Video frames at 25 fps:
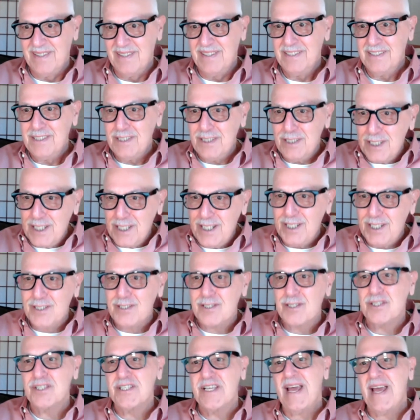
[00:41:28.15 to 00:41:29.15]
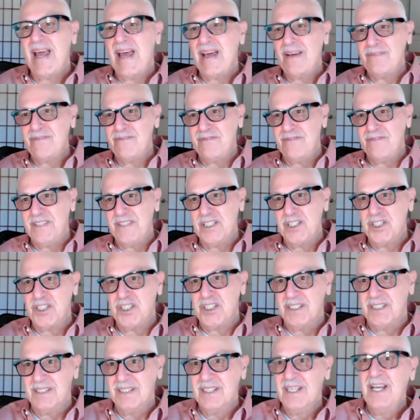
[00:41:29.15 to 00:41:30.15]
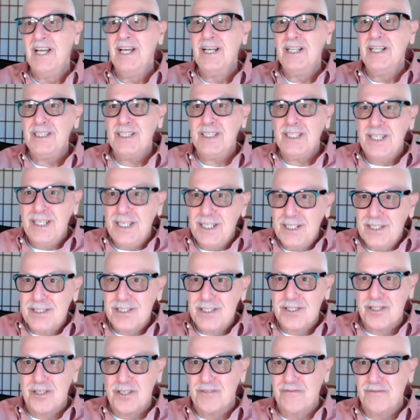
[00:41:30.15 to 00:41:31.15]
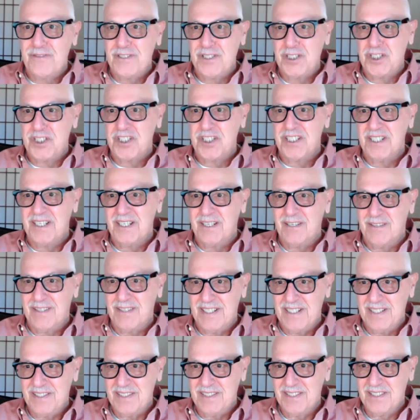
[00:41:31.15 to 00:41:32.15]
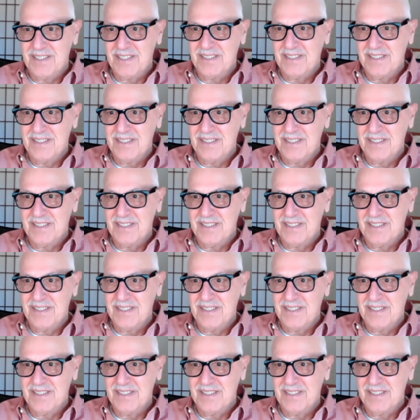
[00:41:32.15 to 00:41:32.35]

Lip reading: Leaders have vision. Leaders are visionaries.